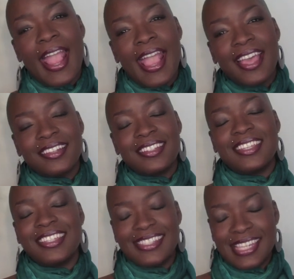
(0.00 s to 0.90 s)
and
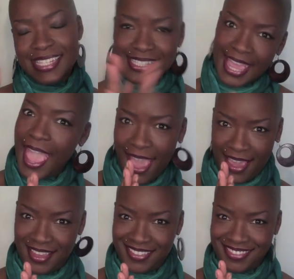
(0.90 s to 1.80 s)

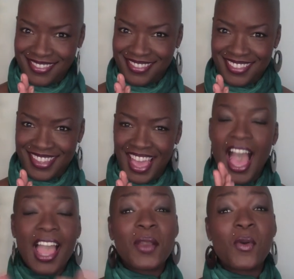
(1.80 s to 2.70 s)
today
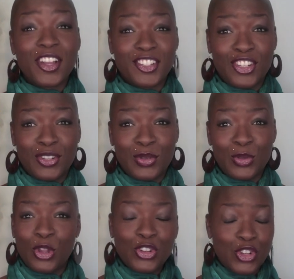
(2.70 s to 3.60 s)
I want
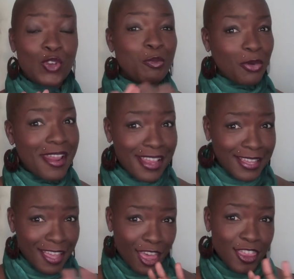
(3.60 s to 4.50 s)
you to
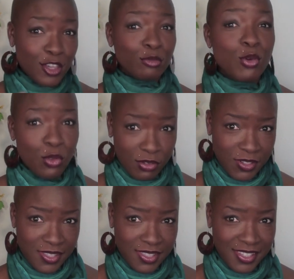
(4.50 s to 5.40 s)
break the
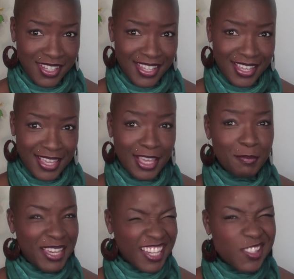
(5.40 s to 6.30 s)
rules
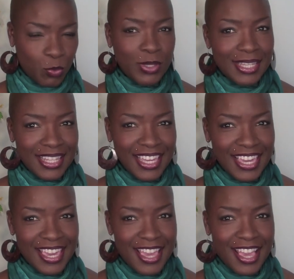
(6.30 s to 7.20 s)
because
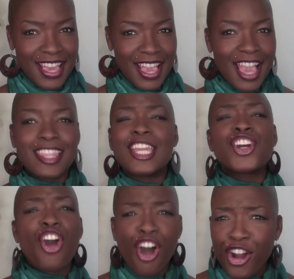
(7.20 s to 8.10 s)
really
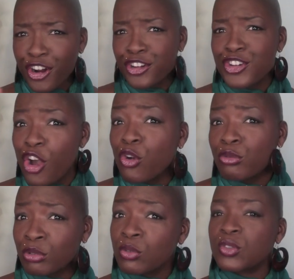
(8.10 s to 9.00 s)
there are no
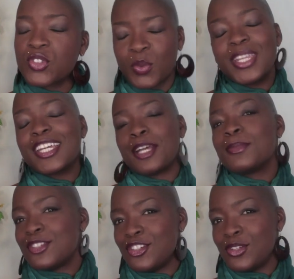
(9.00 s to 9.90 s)
rules when it
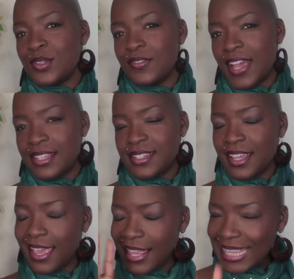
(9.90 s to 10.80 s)
comes to juice
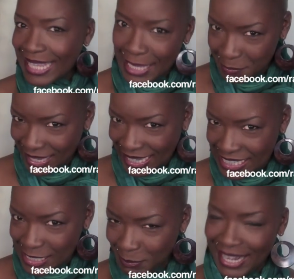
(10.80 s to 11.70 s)
fasting. Let me
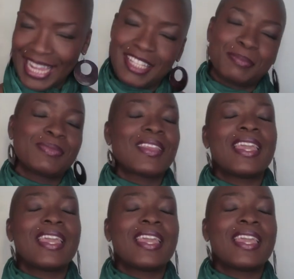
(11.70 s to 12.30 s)
explain.